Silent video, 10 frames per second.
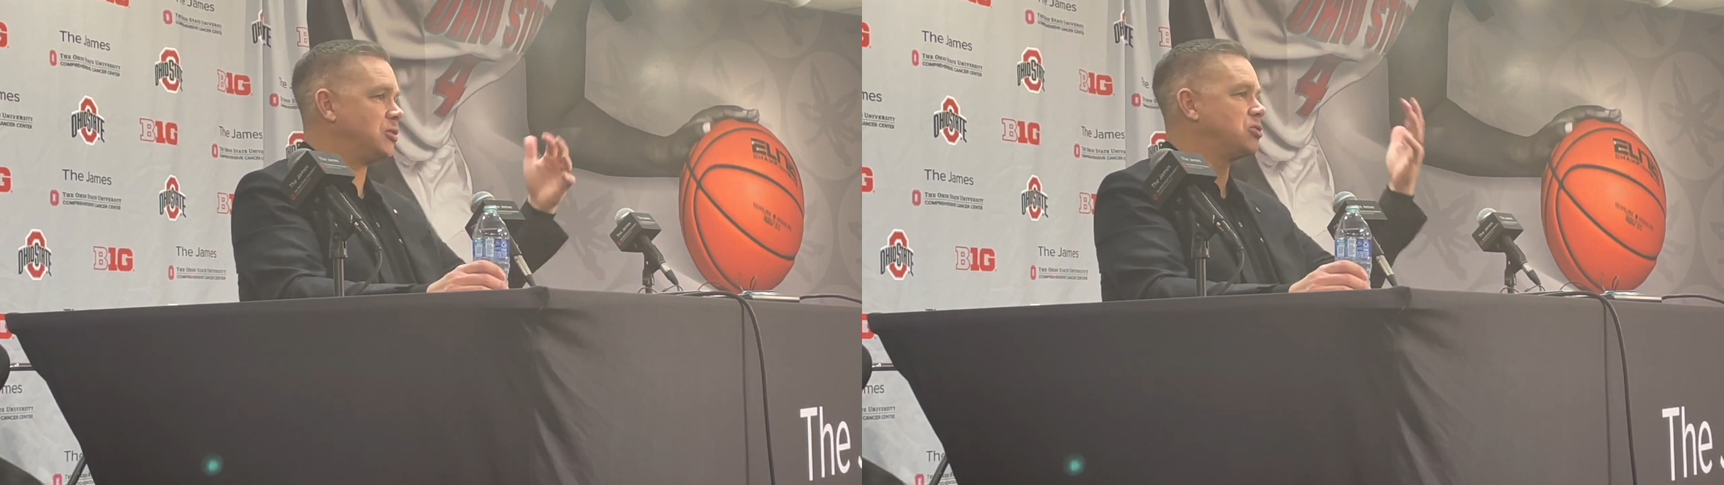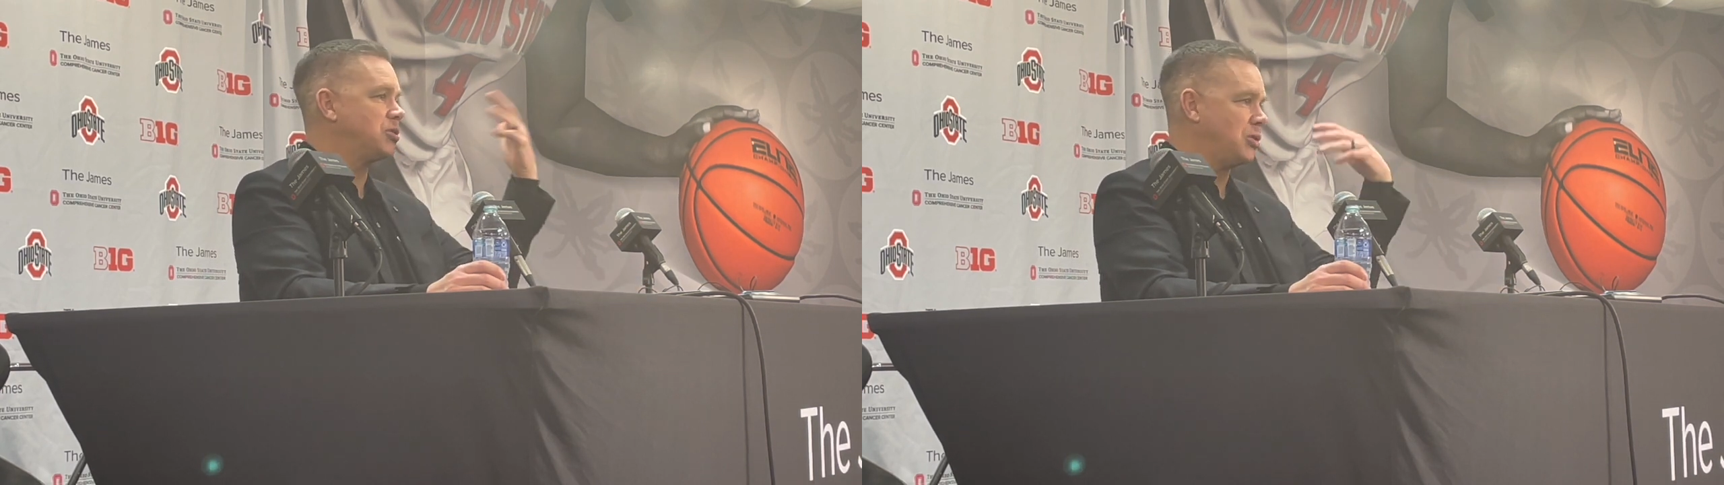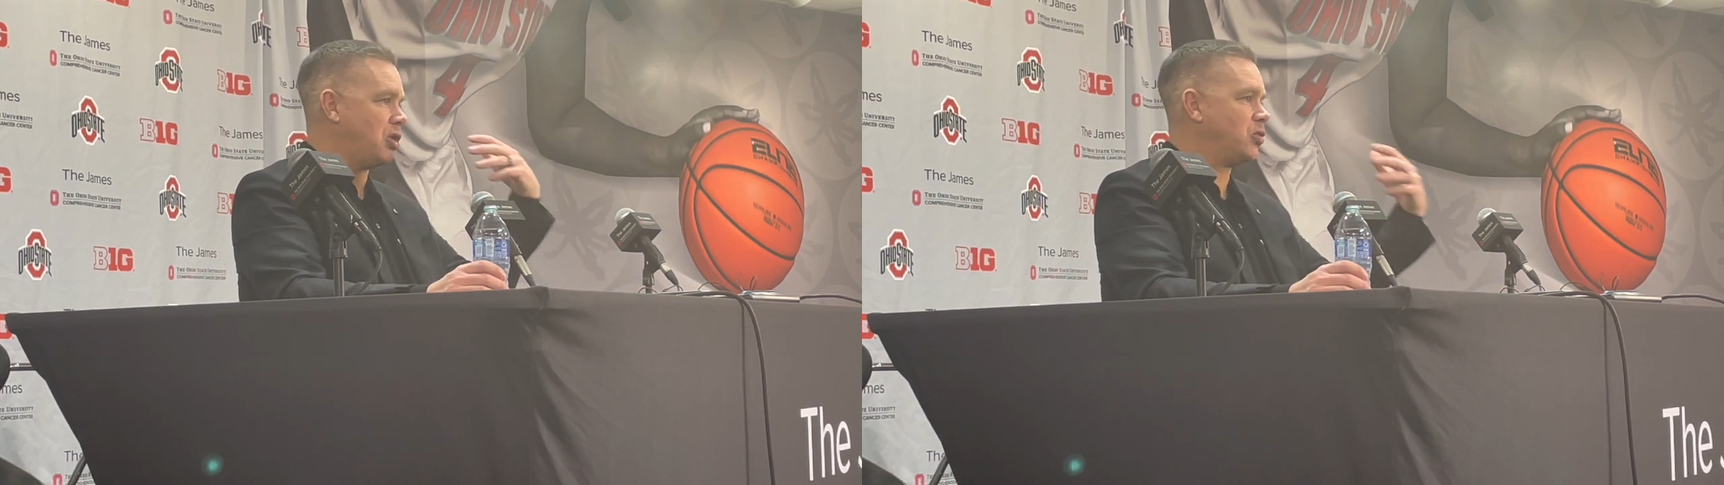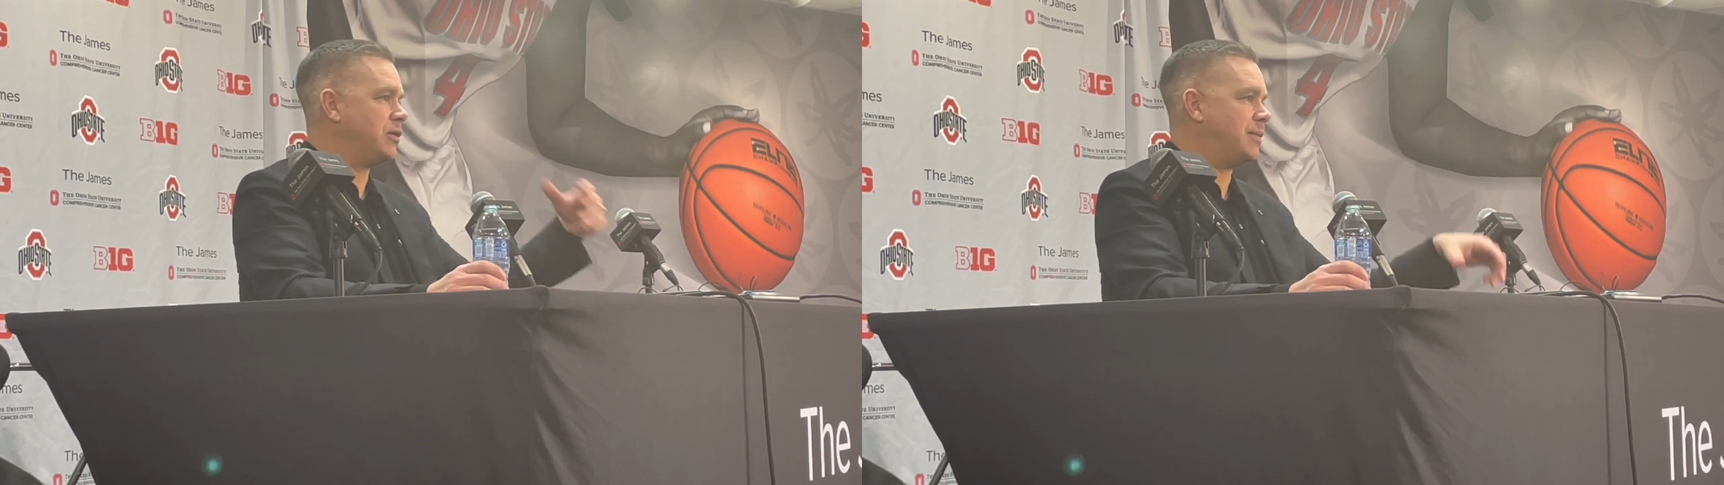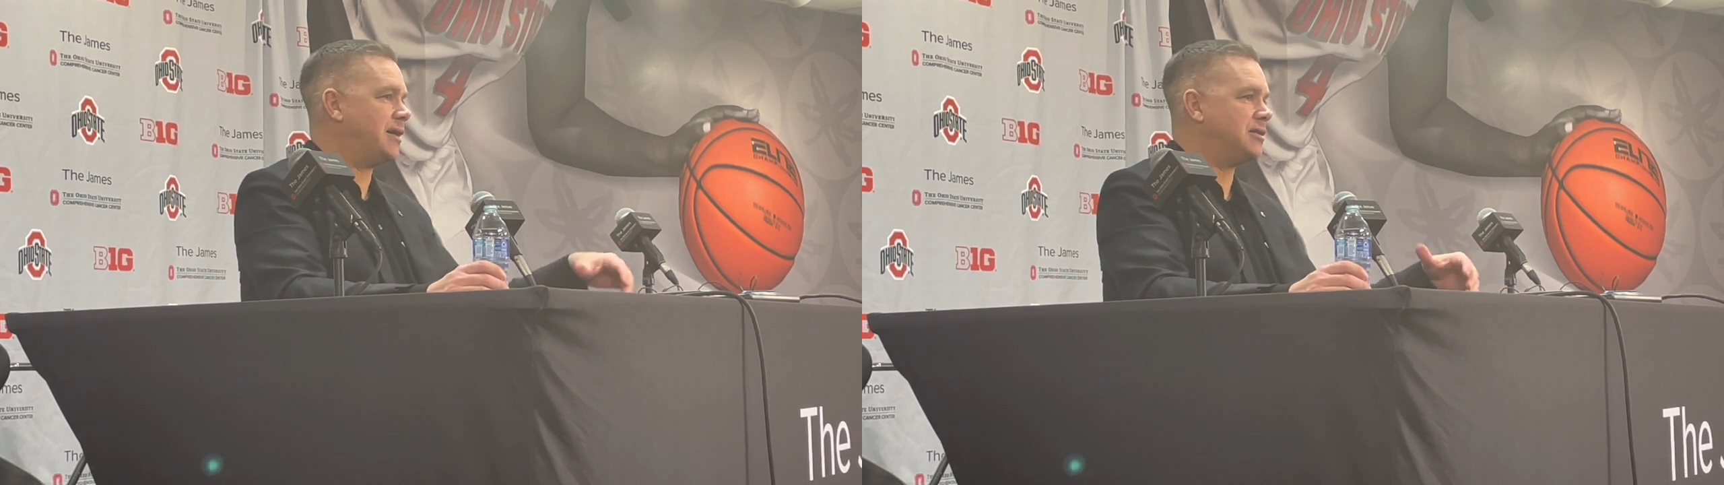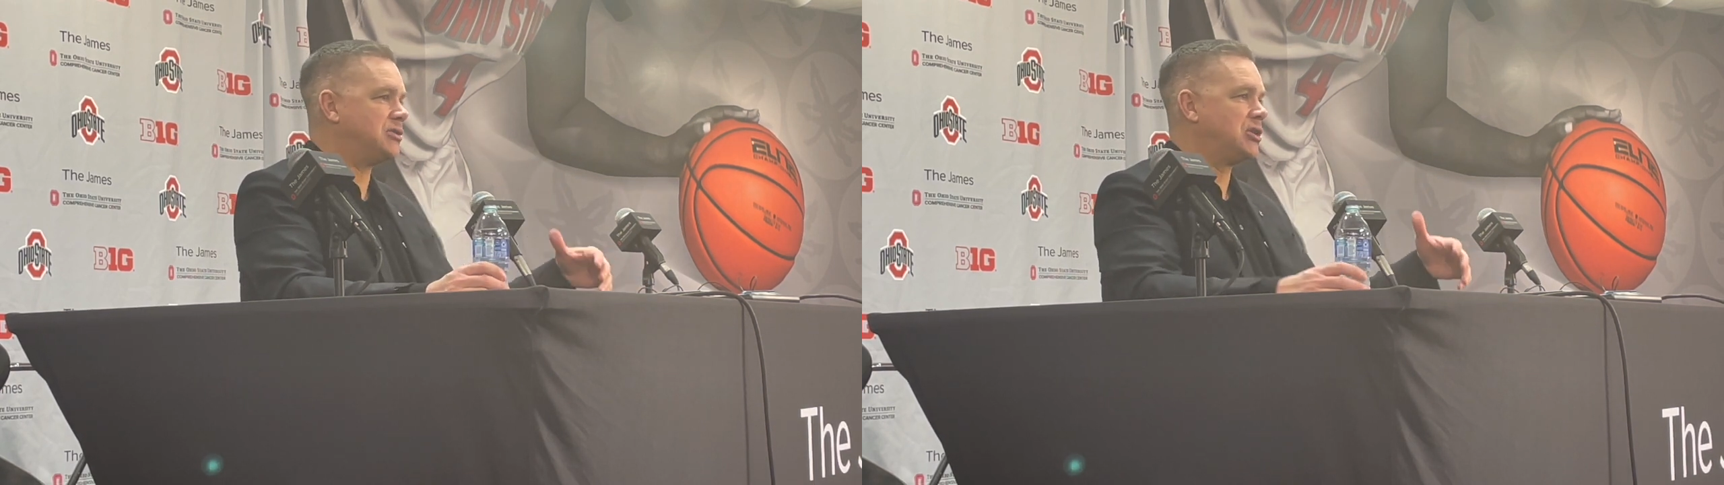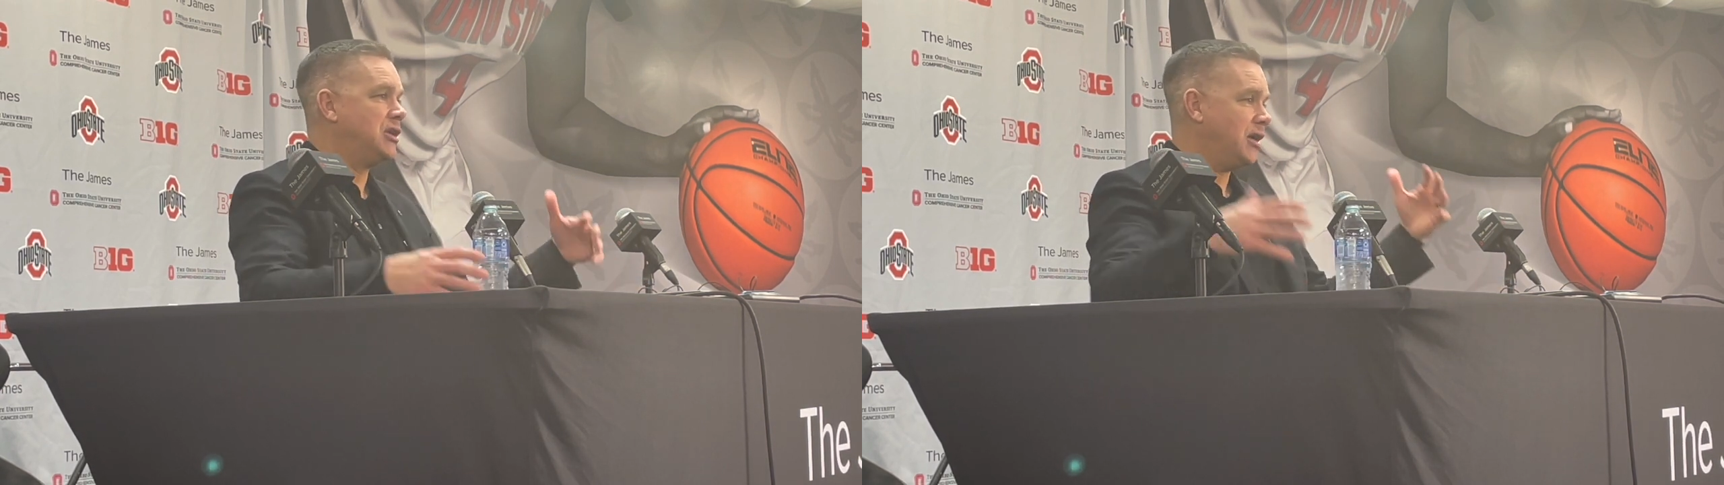There were some long rebounds.